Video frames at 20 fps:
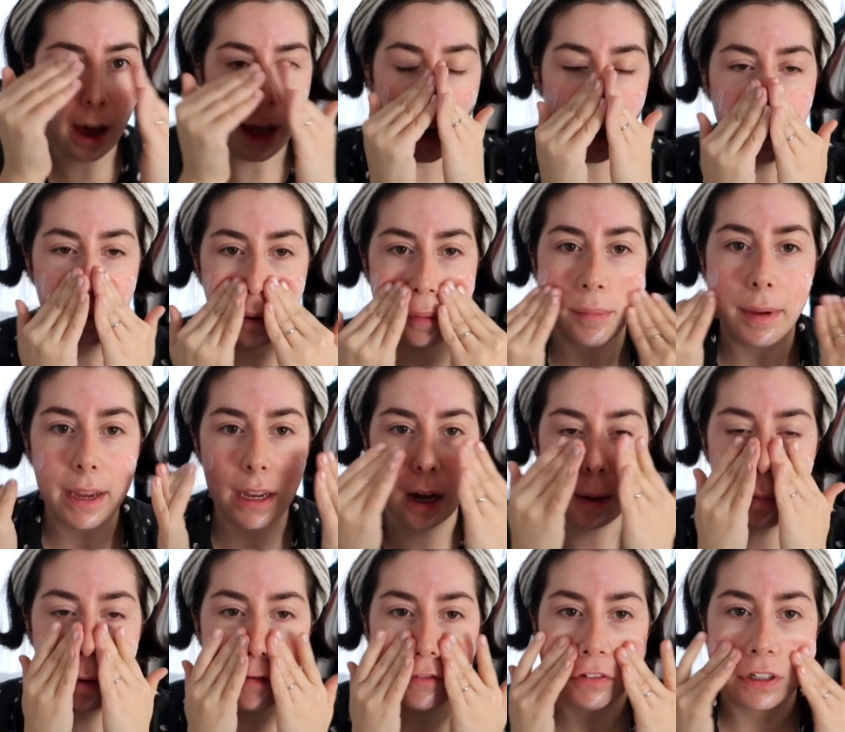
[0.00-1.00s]
I don't wear
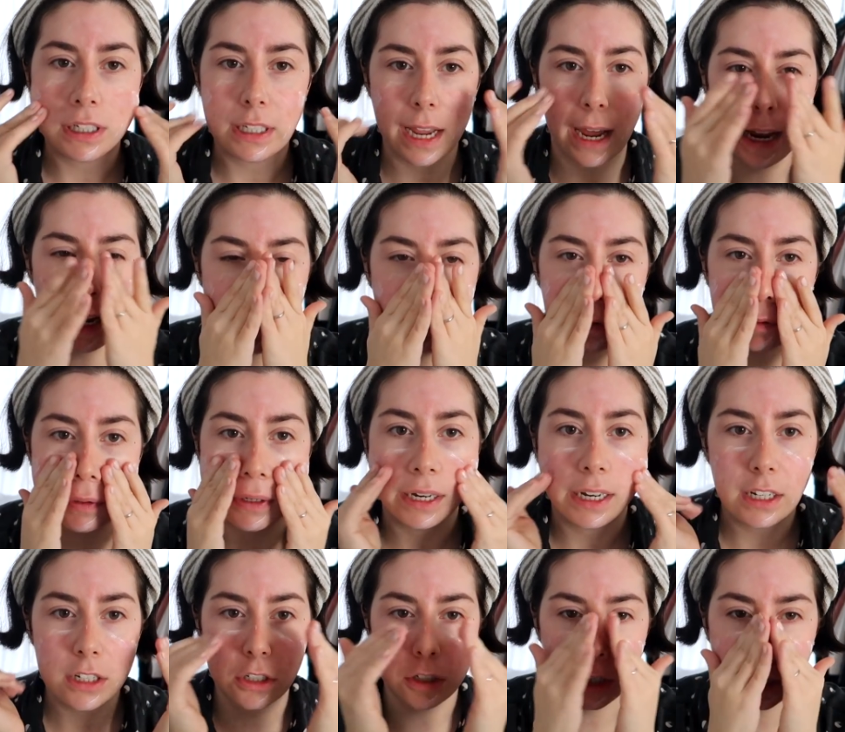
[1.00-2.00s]
makeup every day, but when
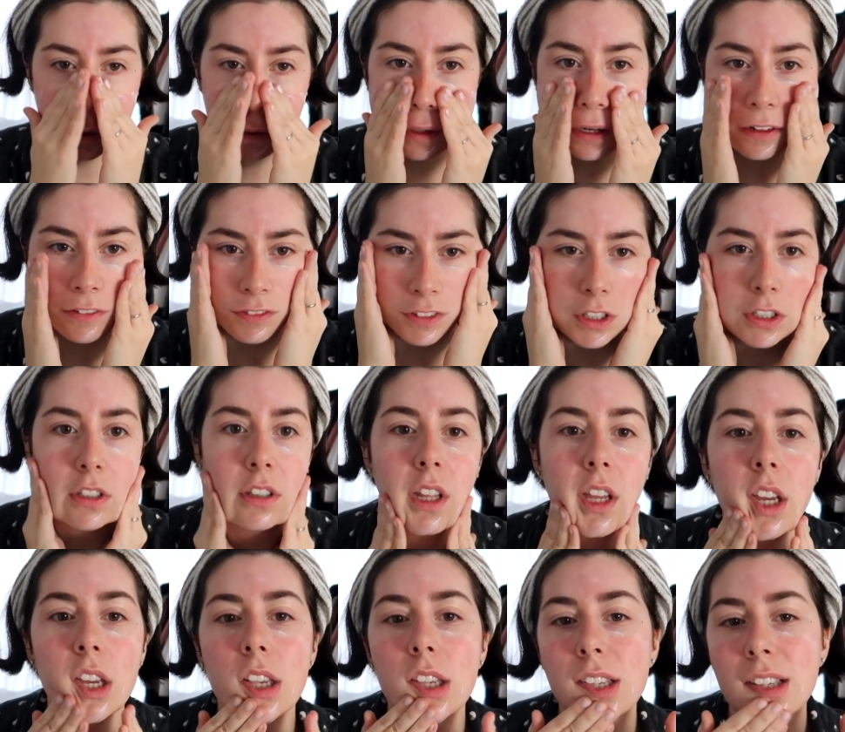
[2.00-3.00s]
I do and I've used
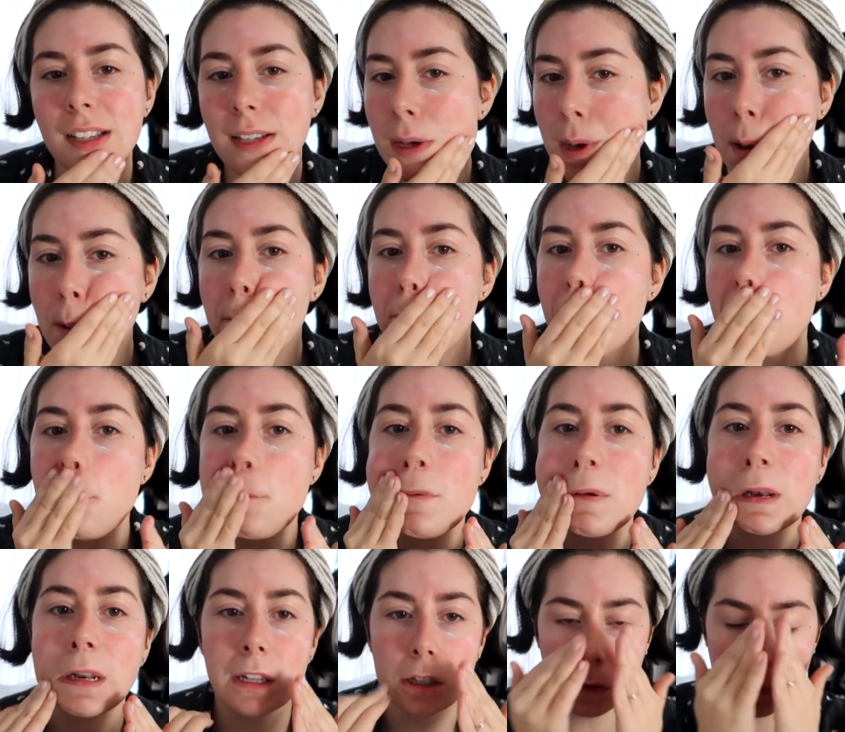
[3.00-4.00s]
this,
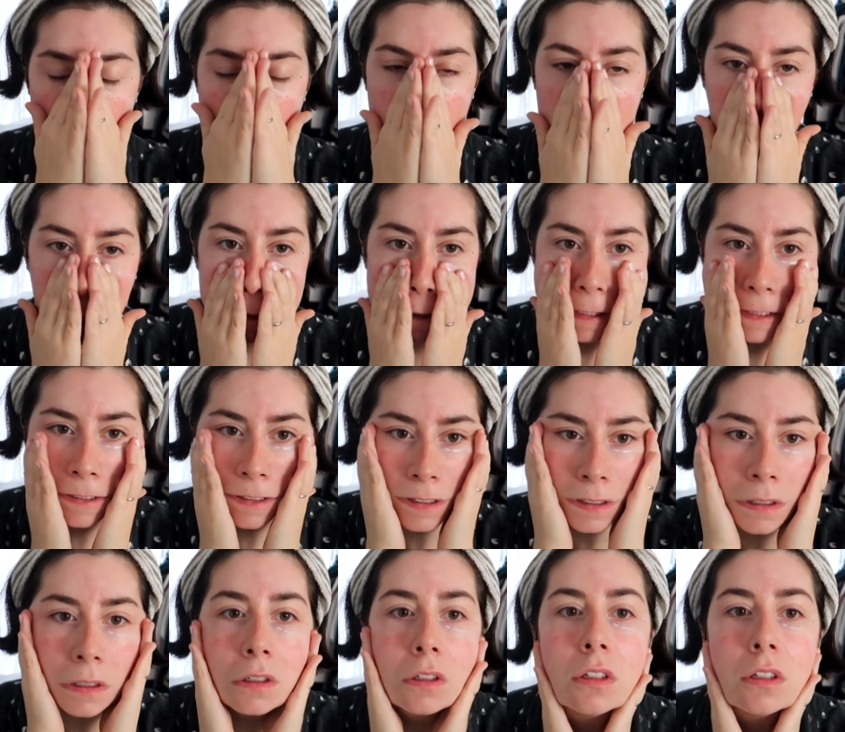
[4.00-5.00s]
it is really nice.